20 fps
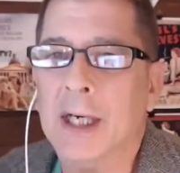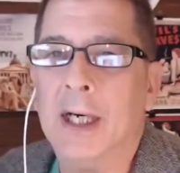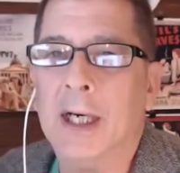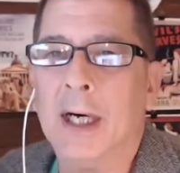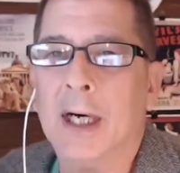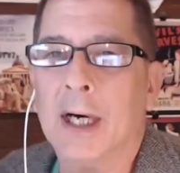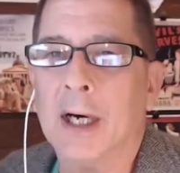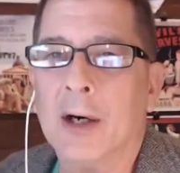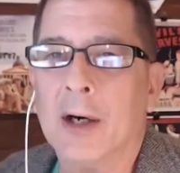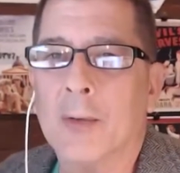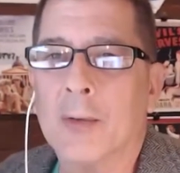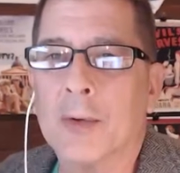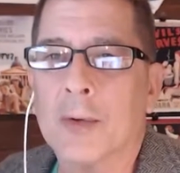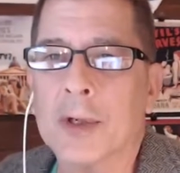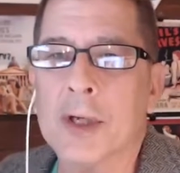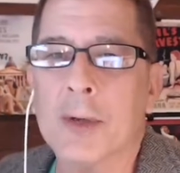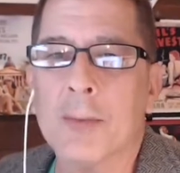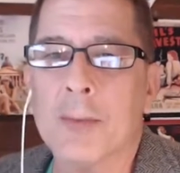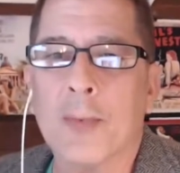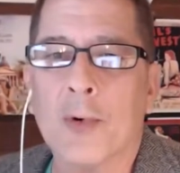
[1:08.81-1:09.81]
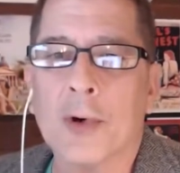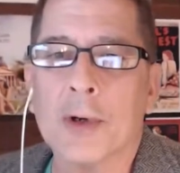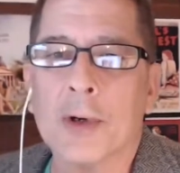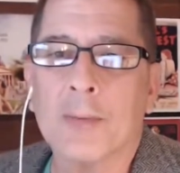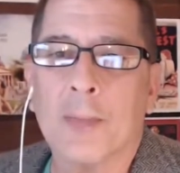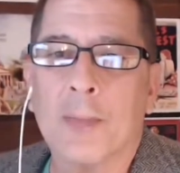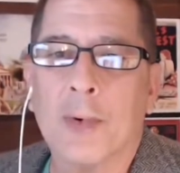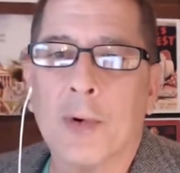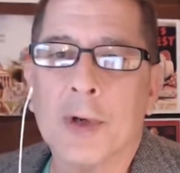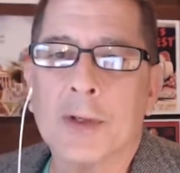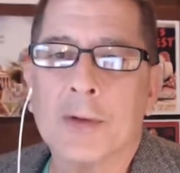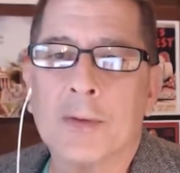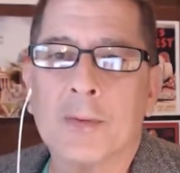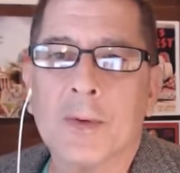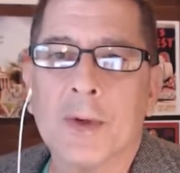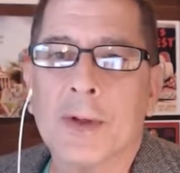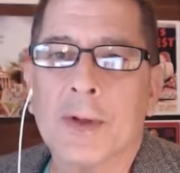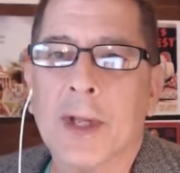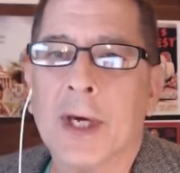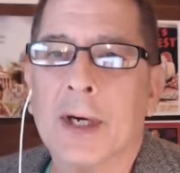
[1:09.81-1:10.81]
One of the important points
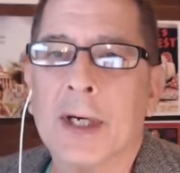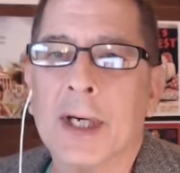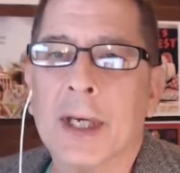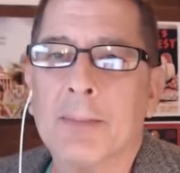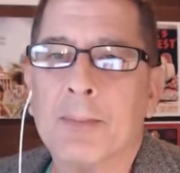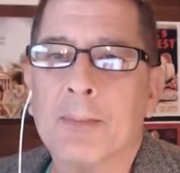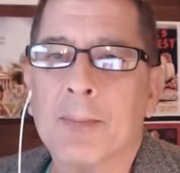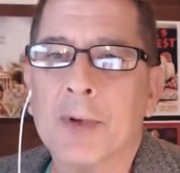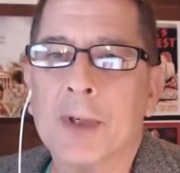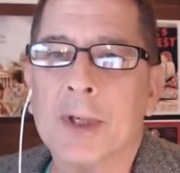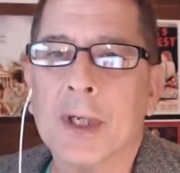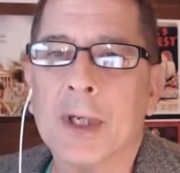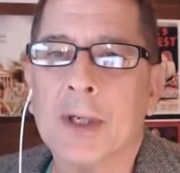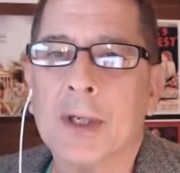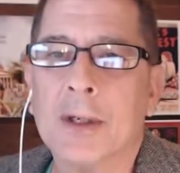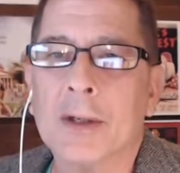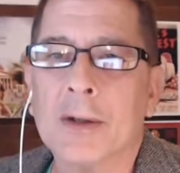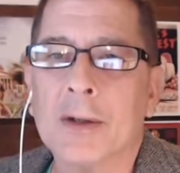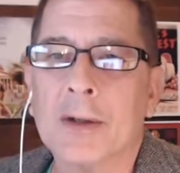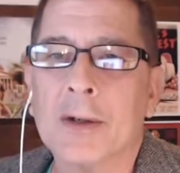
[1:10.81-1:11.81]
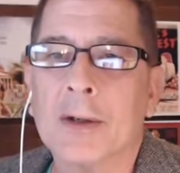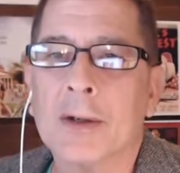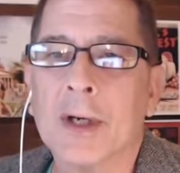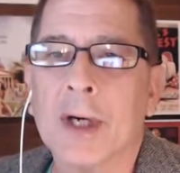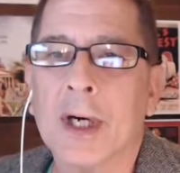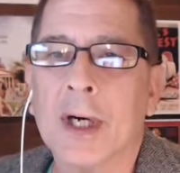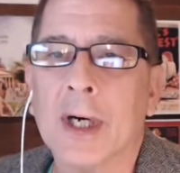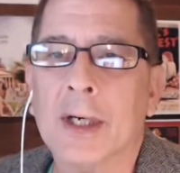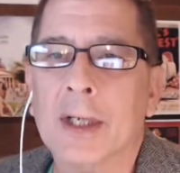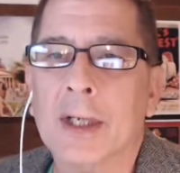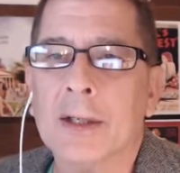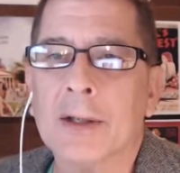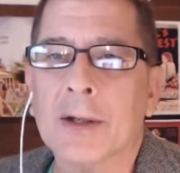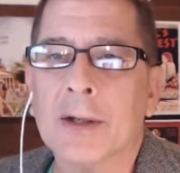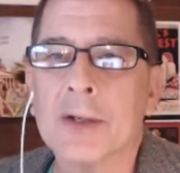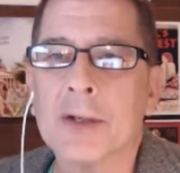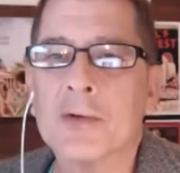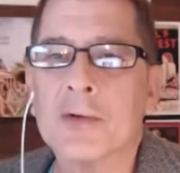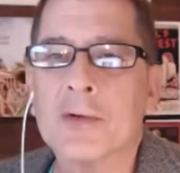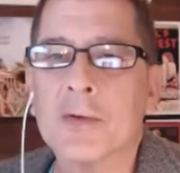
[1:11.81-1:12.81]
with that particular
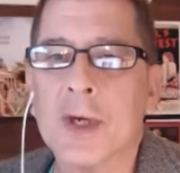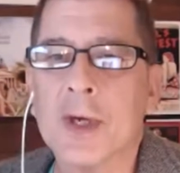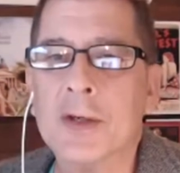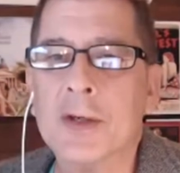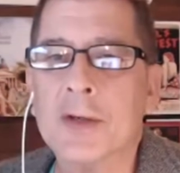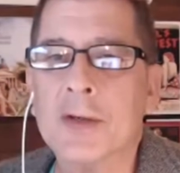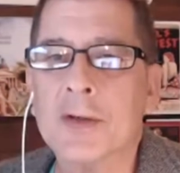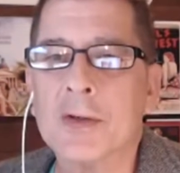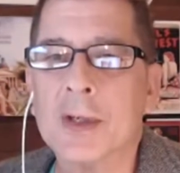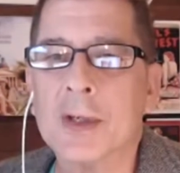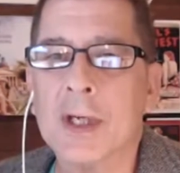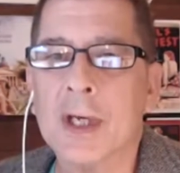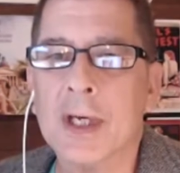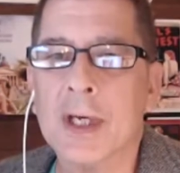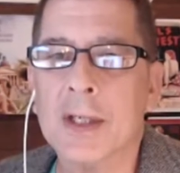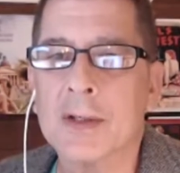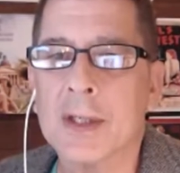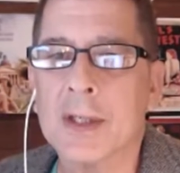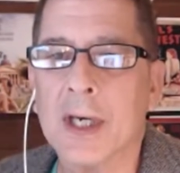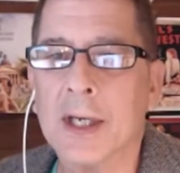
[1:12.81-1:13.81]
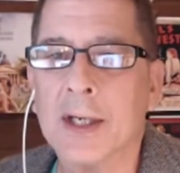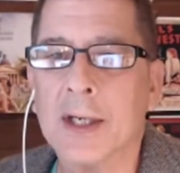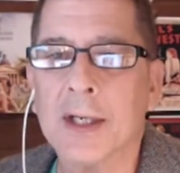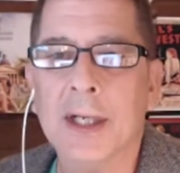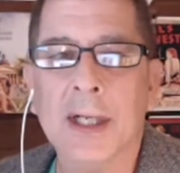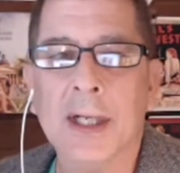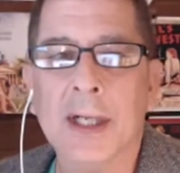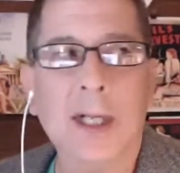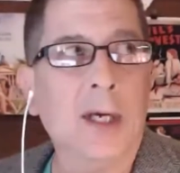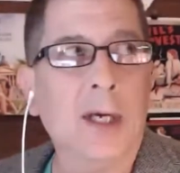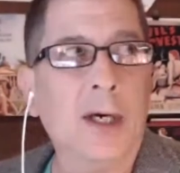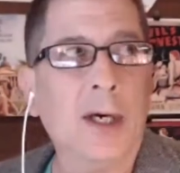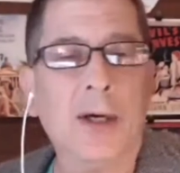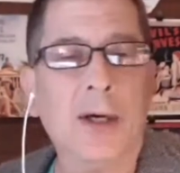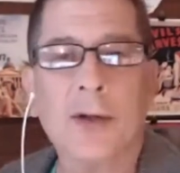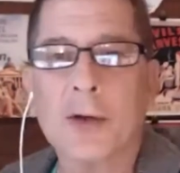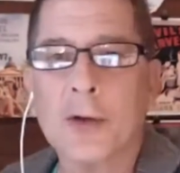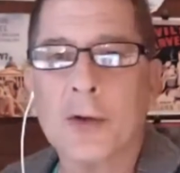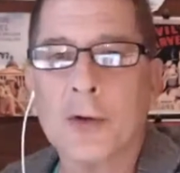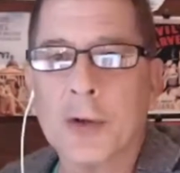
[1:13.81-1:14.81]
legislation is that
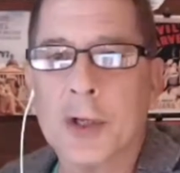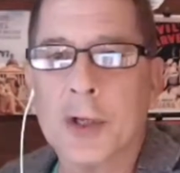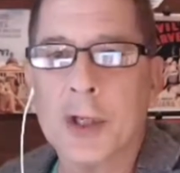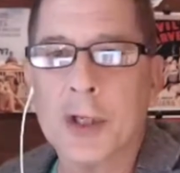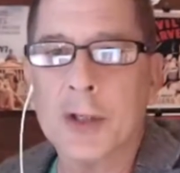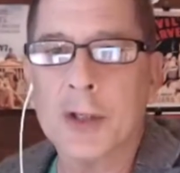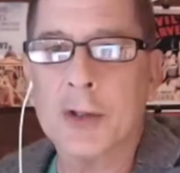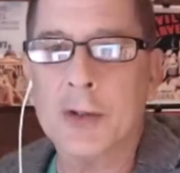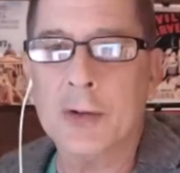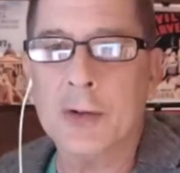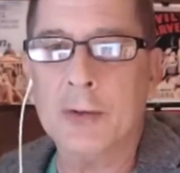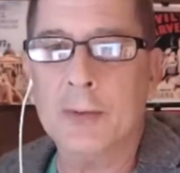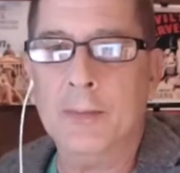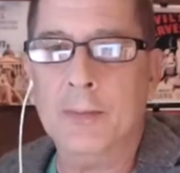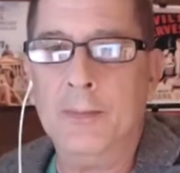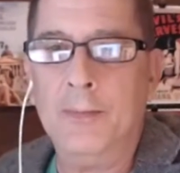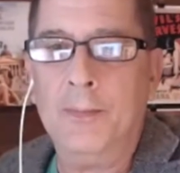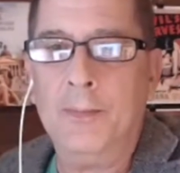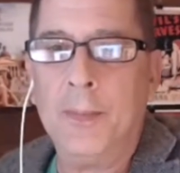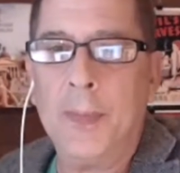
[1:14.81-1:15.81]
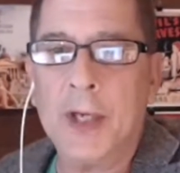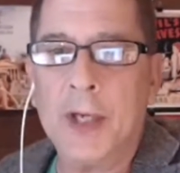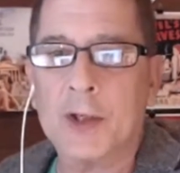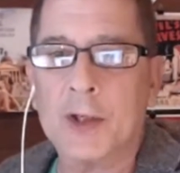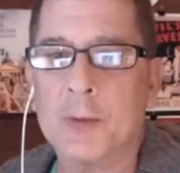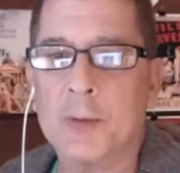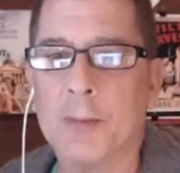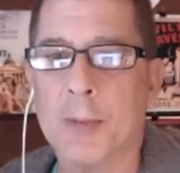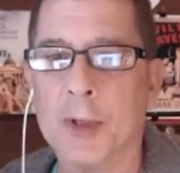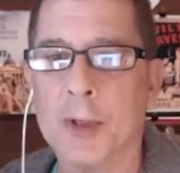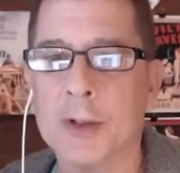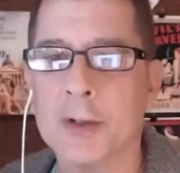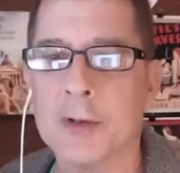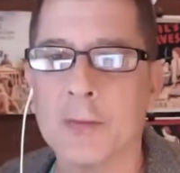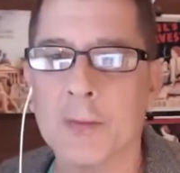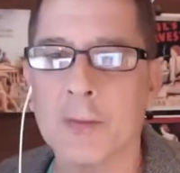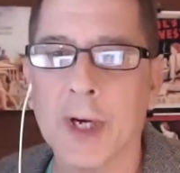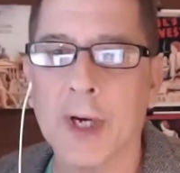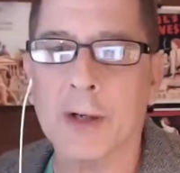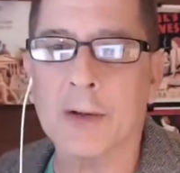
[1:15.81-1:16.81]
they're looking to expunge
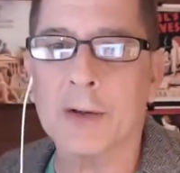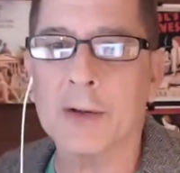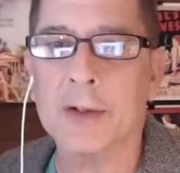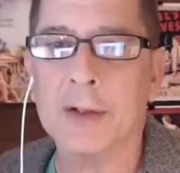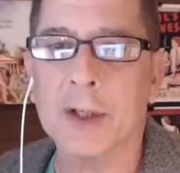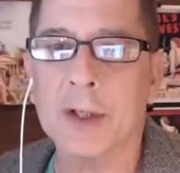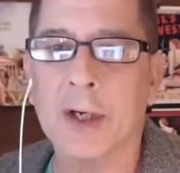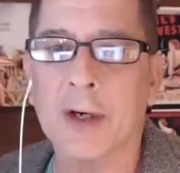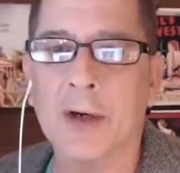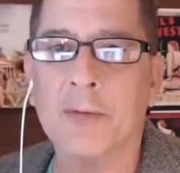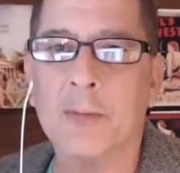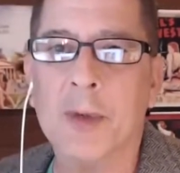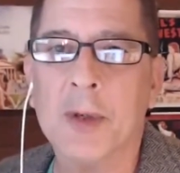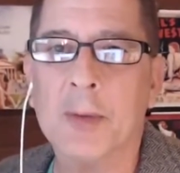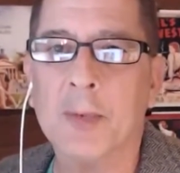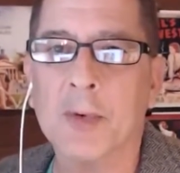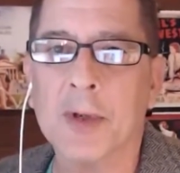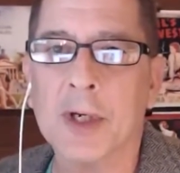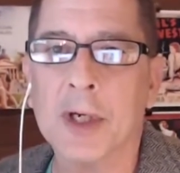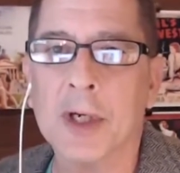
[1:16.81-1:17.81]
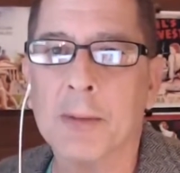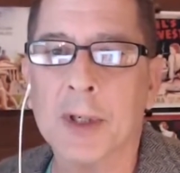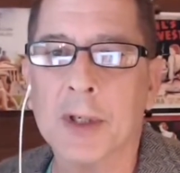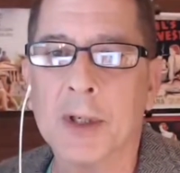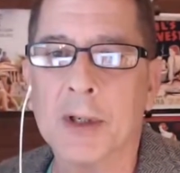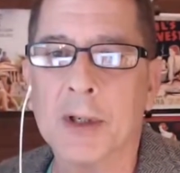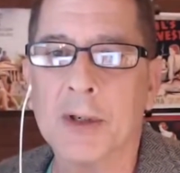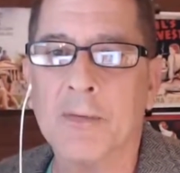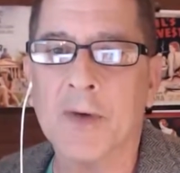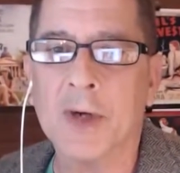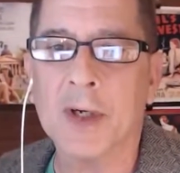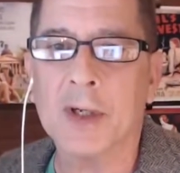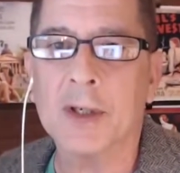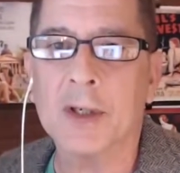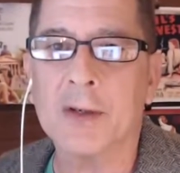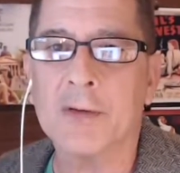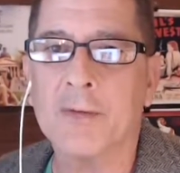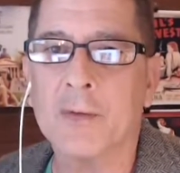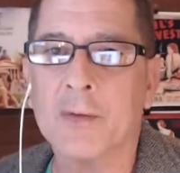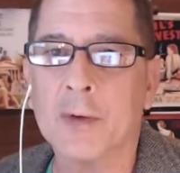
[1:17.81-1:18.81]
records of people that have been
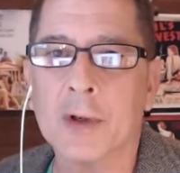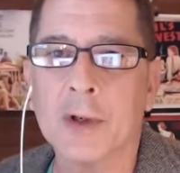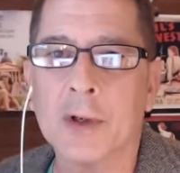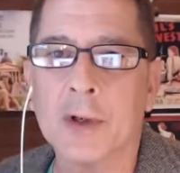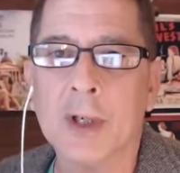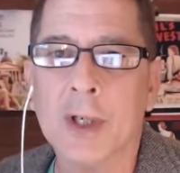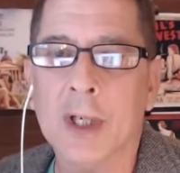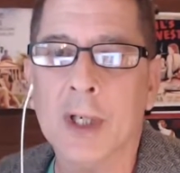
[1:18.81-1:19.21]
convicted for